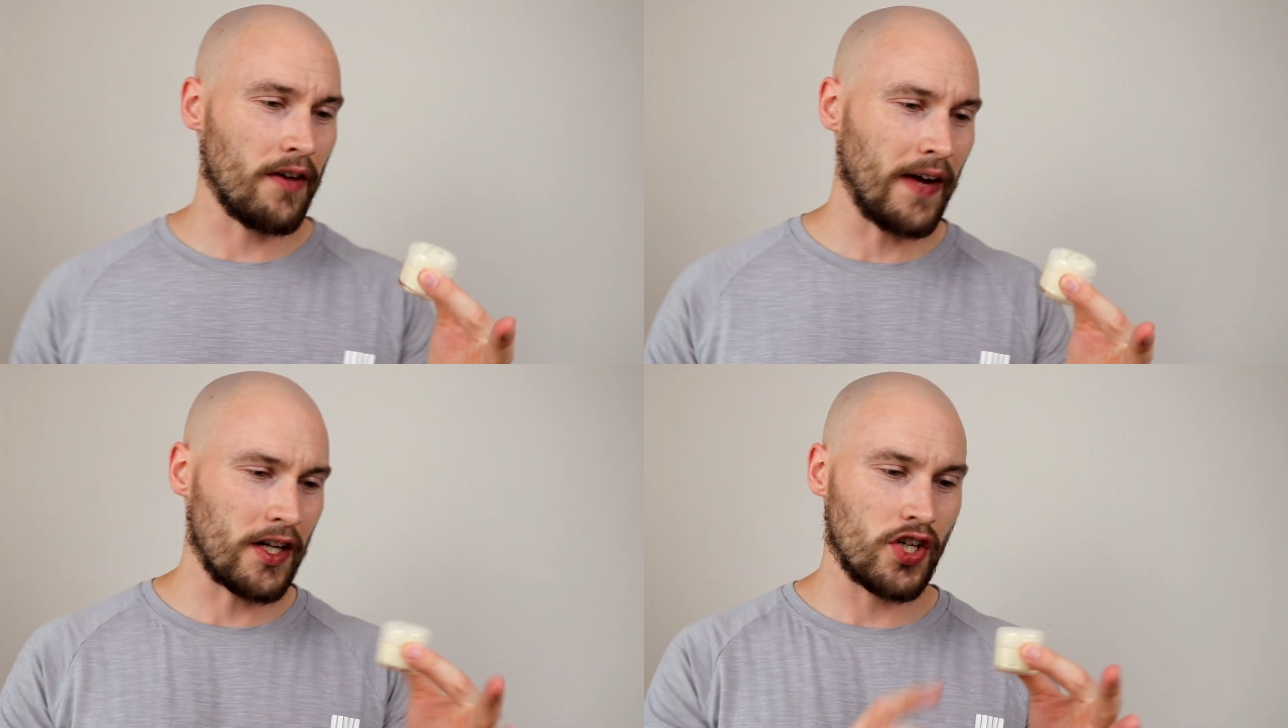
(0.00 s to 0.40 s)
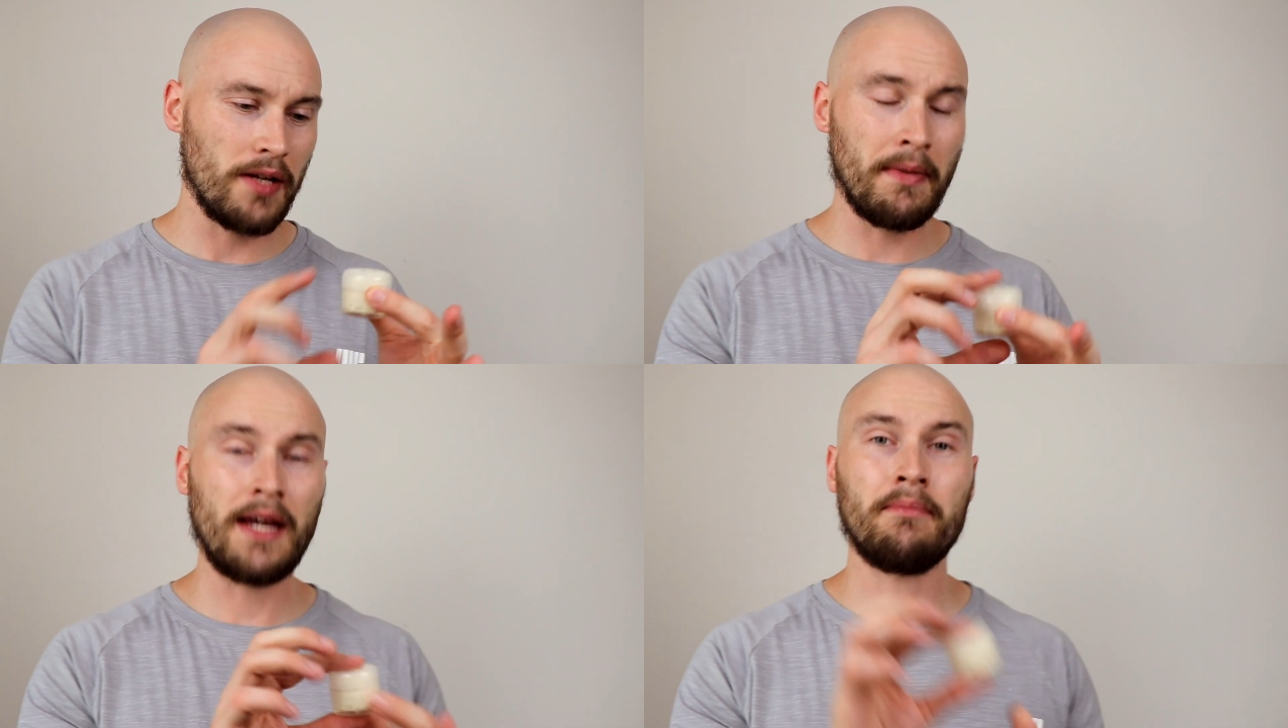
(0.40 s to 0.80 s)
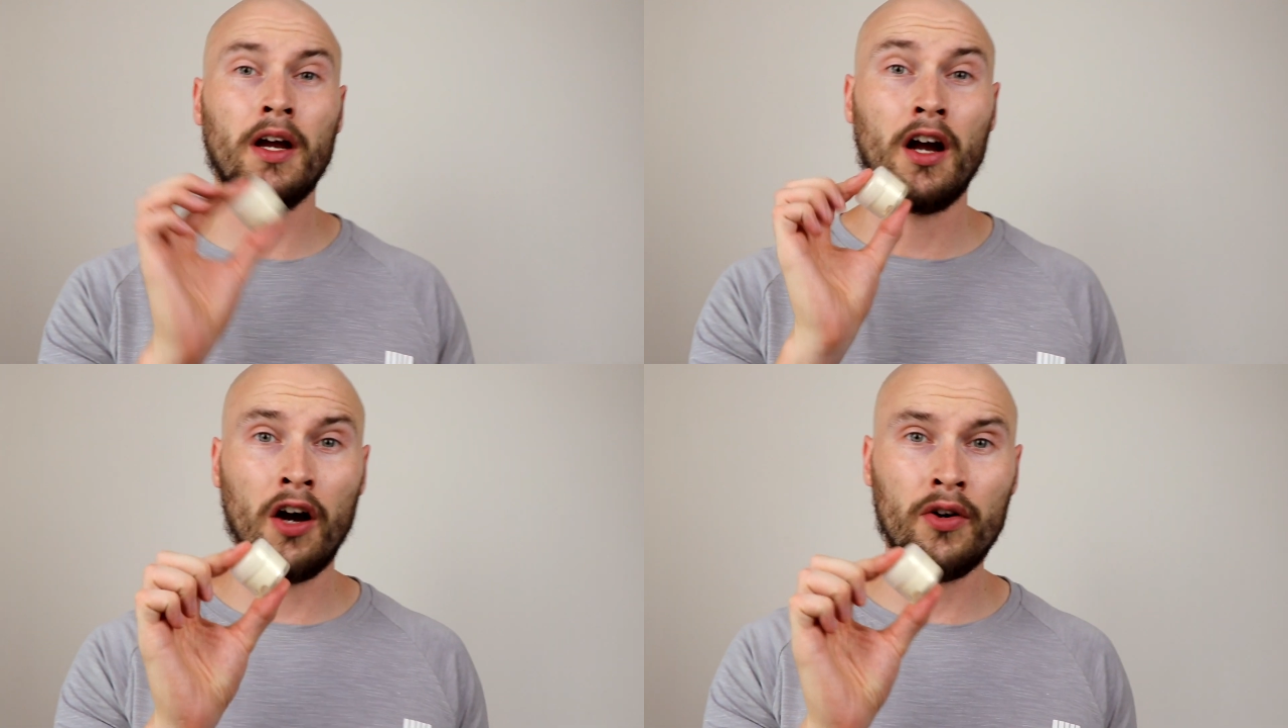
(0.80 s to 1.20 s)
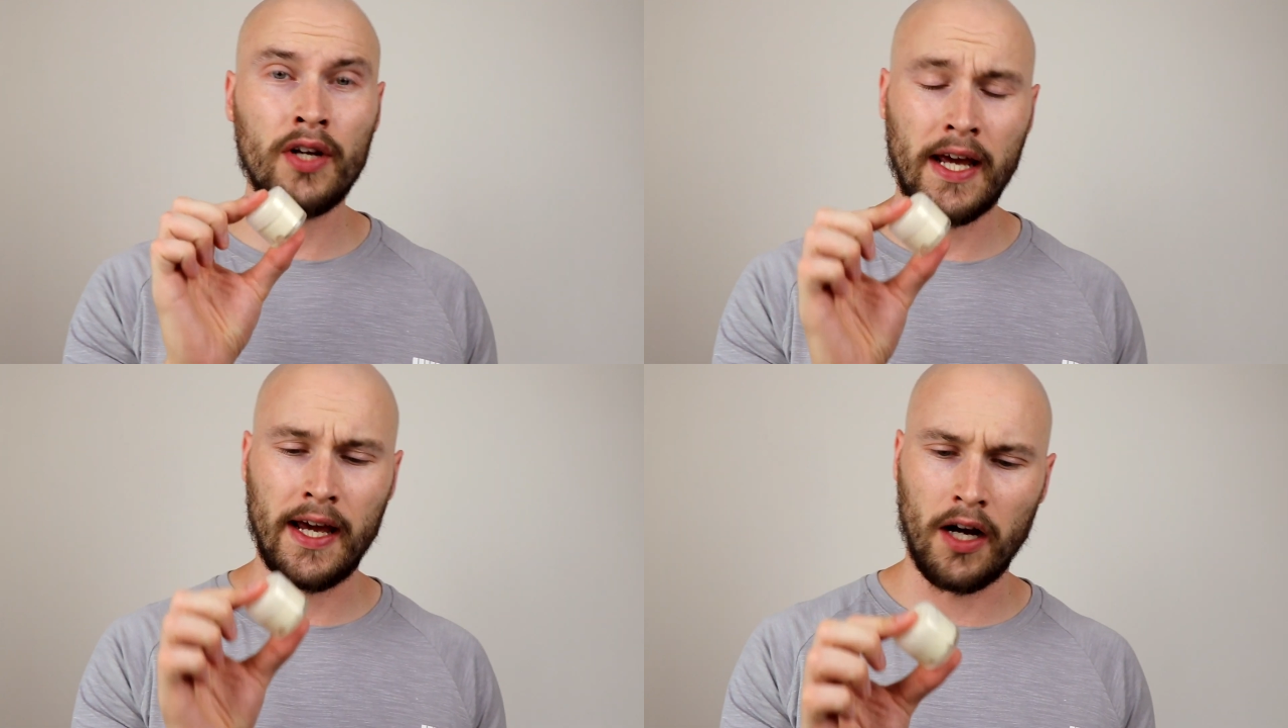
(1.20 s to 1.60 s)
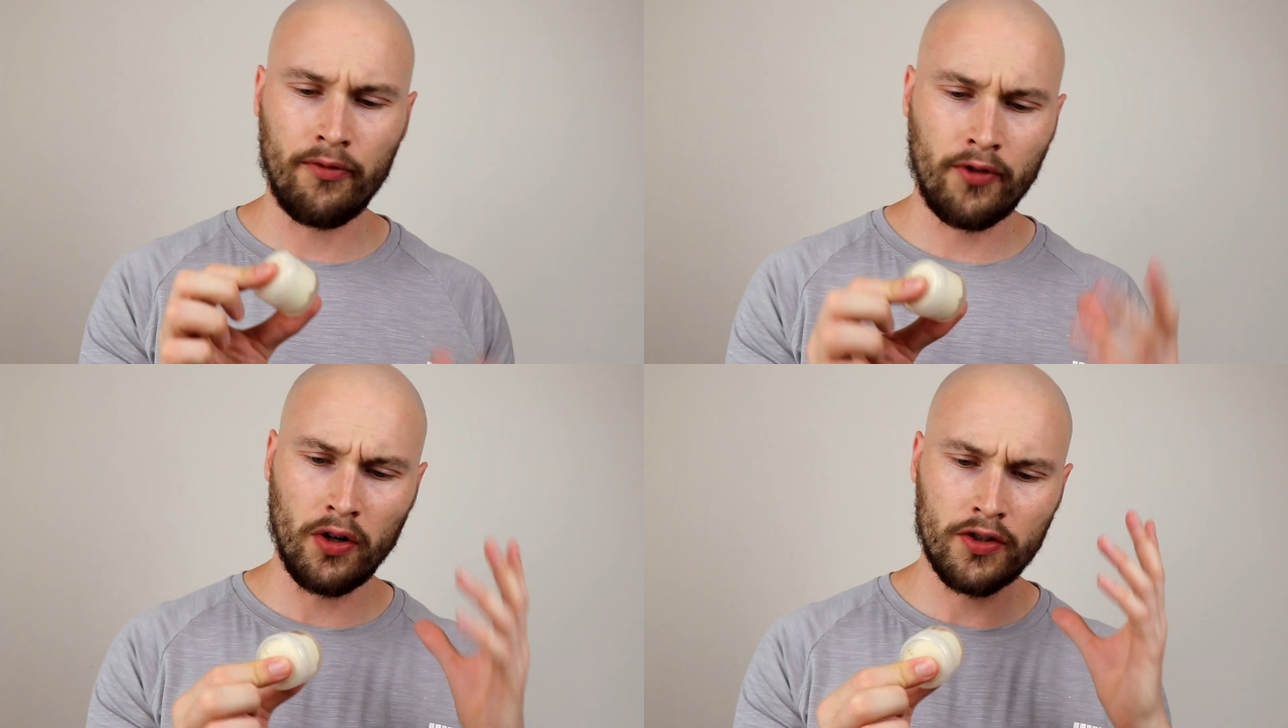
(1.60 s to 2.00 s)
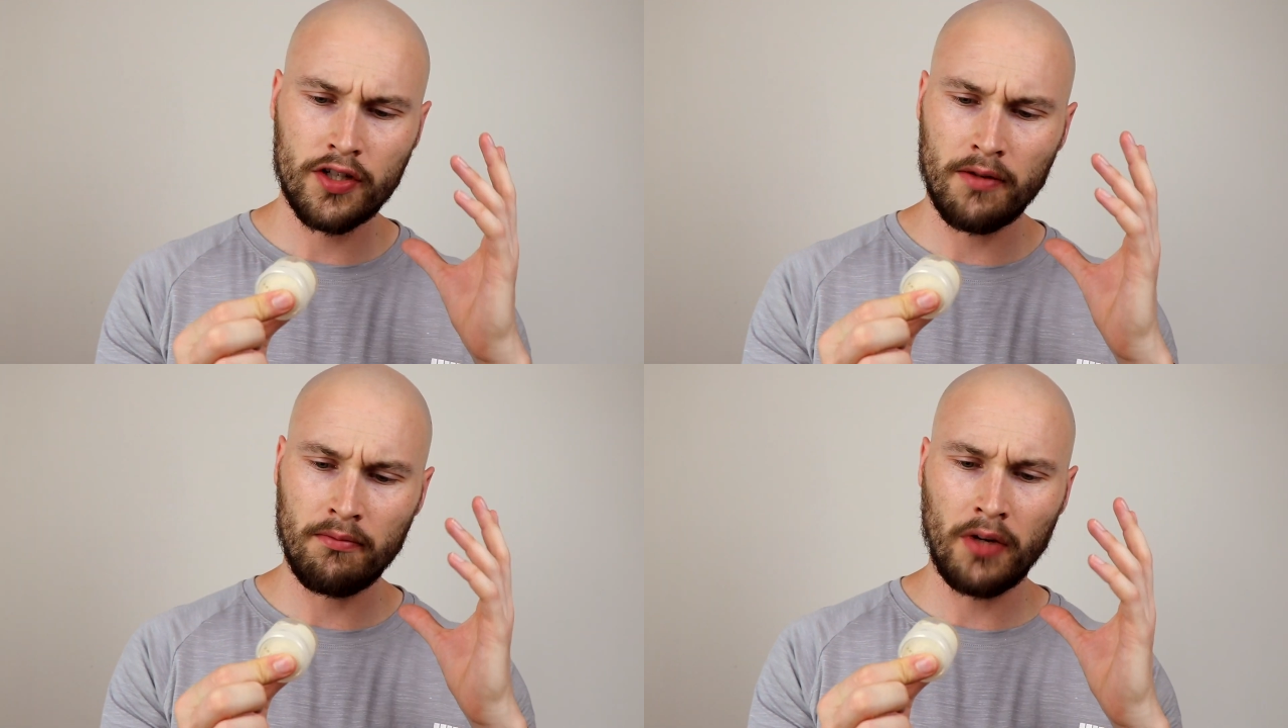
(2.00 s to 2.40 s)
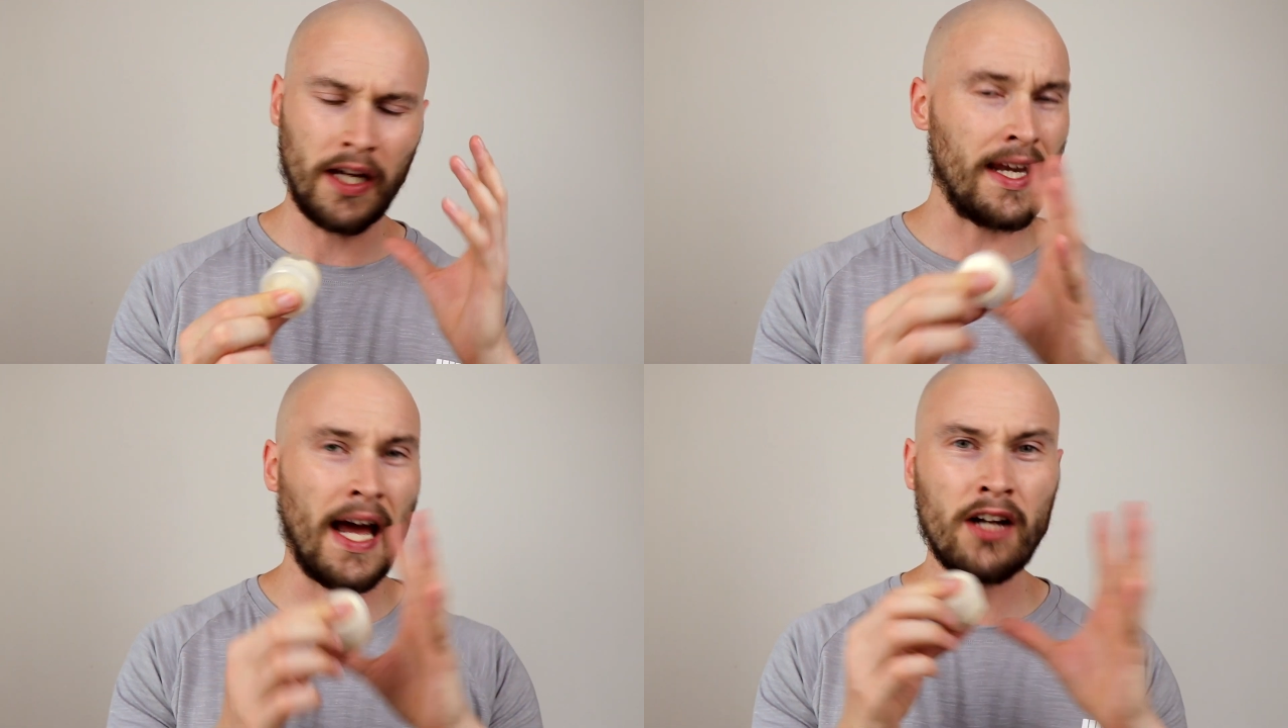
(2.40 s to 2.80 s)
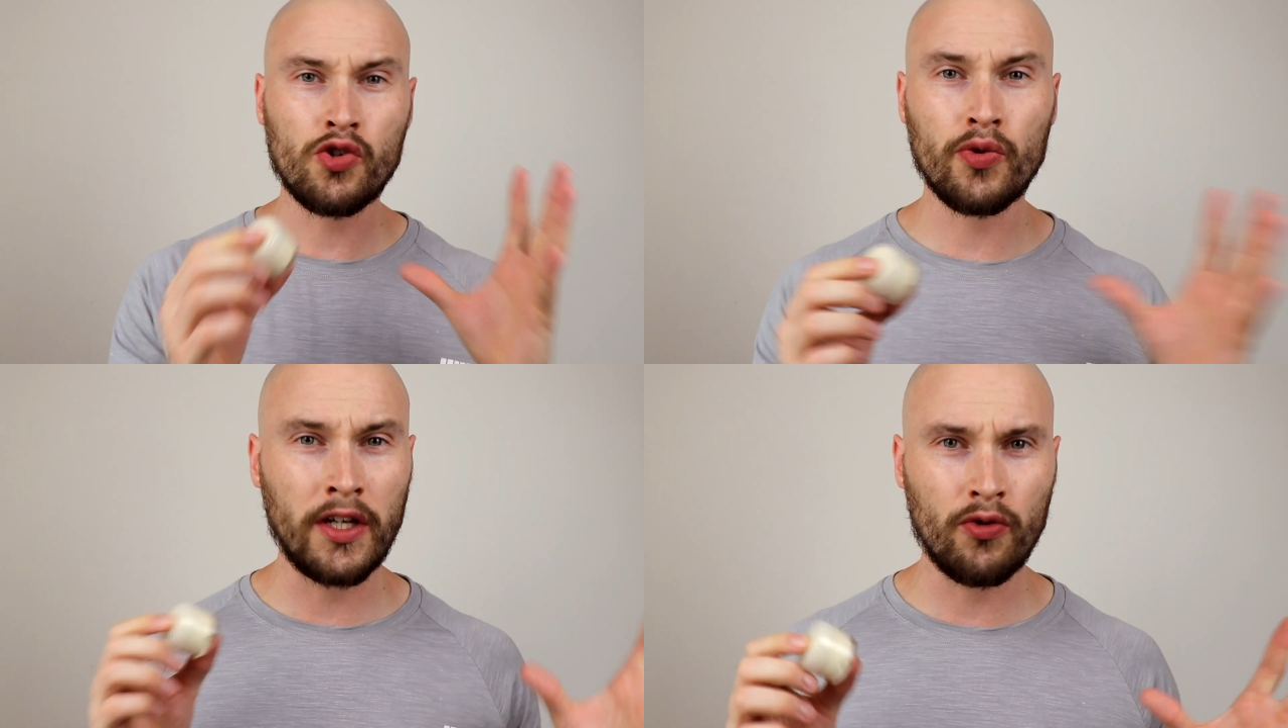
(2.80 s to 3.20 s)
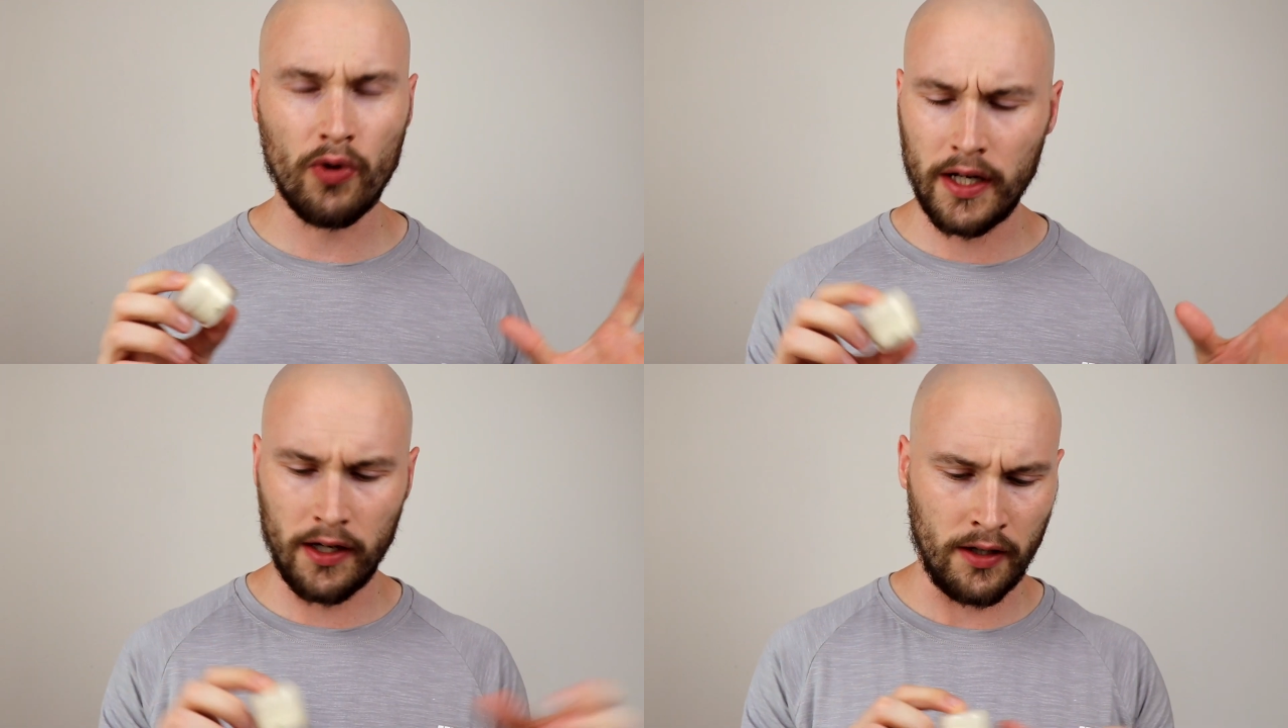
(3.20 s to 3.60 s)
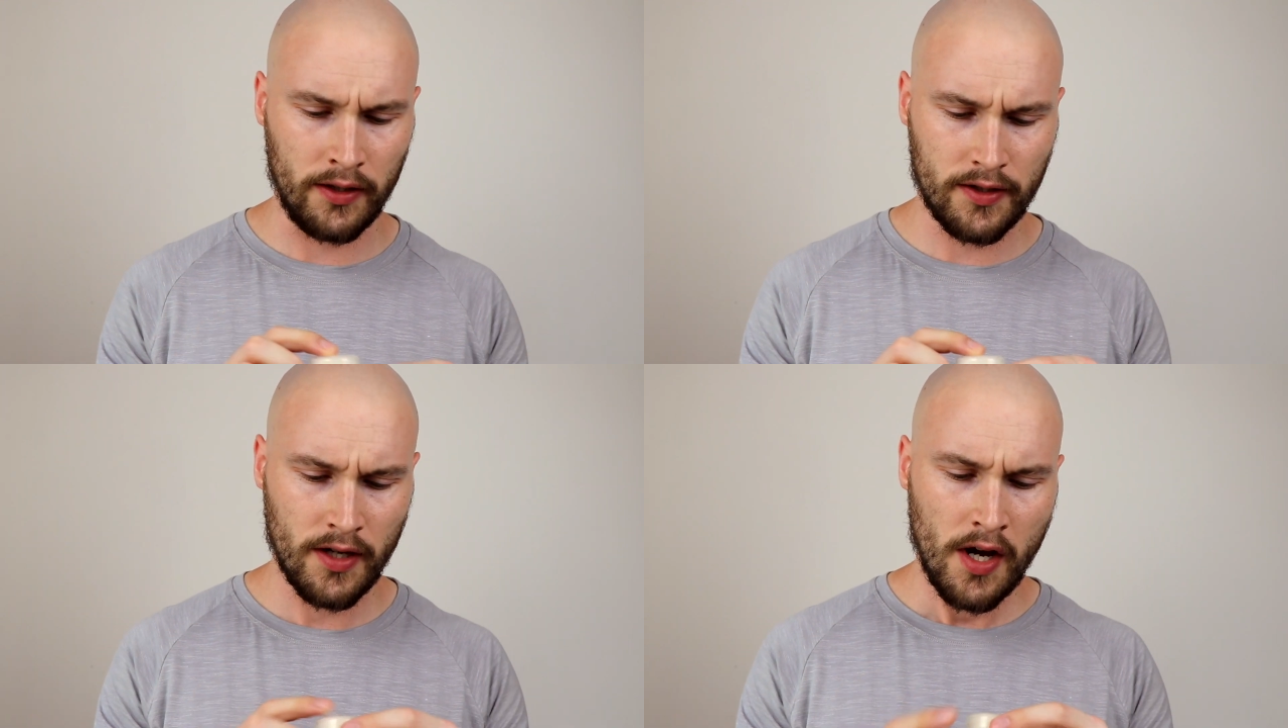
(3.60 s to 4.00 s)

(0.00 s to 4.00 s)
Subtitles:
I've actually made my own here. I've got some like natural ingredients.